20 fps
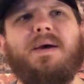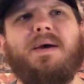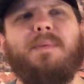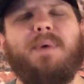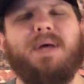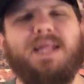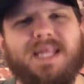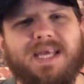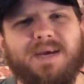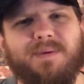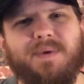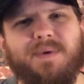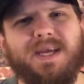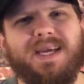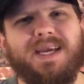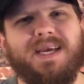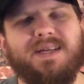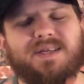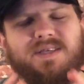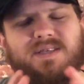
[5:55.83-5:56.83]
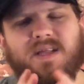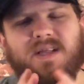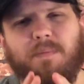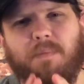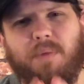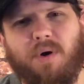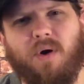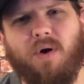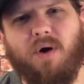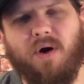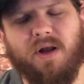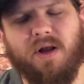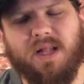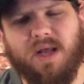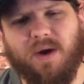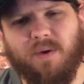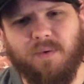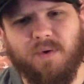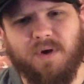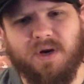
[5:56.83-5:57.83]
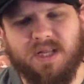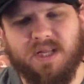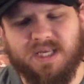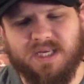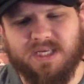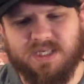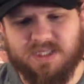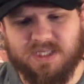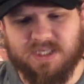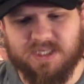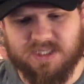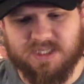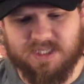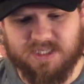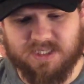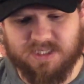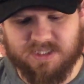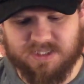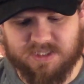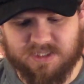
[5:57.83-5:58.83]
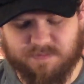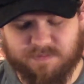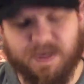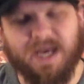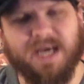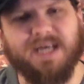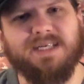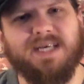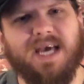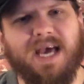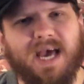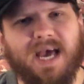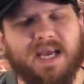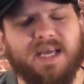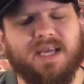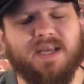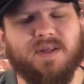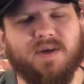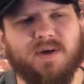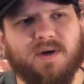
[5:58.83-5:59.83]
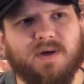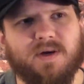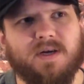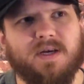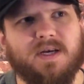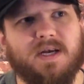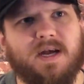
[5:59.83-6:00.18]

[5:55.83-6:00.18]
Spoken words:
But then we get to the part that really just is spectacular.